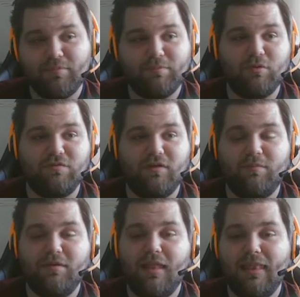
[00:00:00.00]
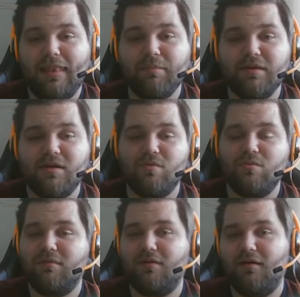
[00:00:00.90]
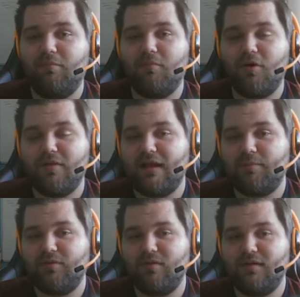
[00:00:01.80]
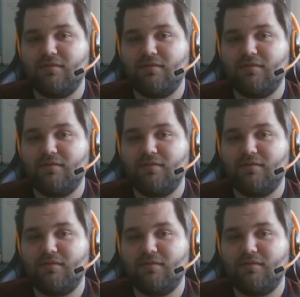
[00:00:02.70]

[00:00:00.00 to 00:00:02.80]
post flop, let me know. I'm more than happy to answer